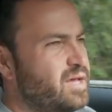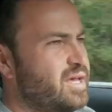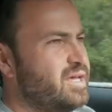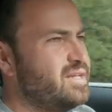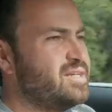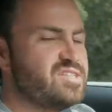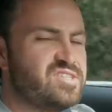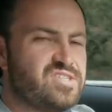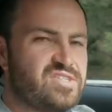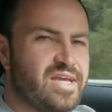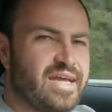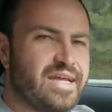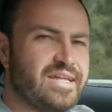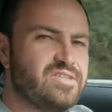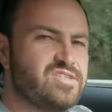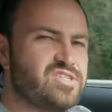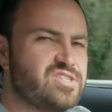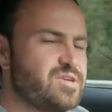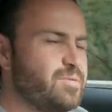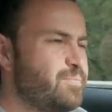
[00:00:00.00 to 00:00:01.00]
in a
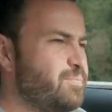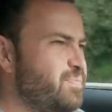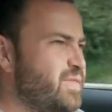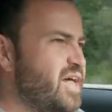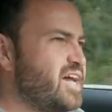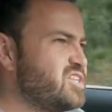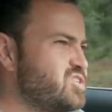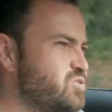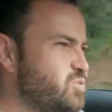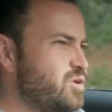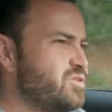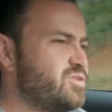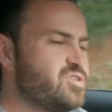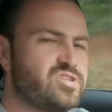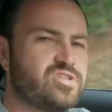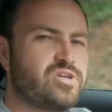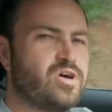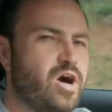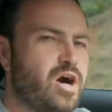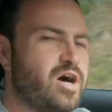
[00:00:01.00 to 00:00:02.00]
sense, that's what
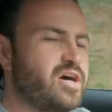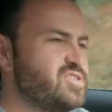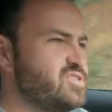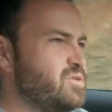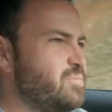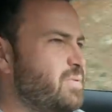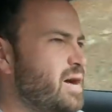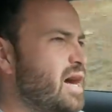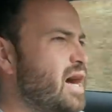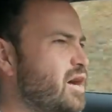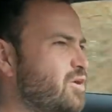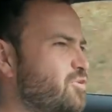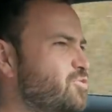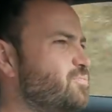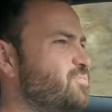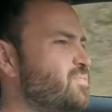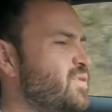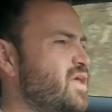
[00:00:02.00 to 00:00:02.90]
this car's about.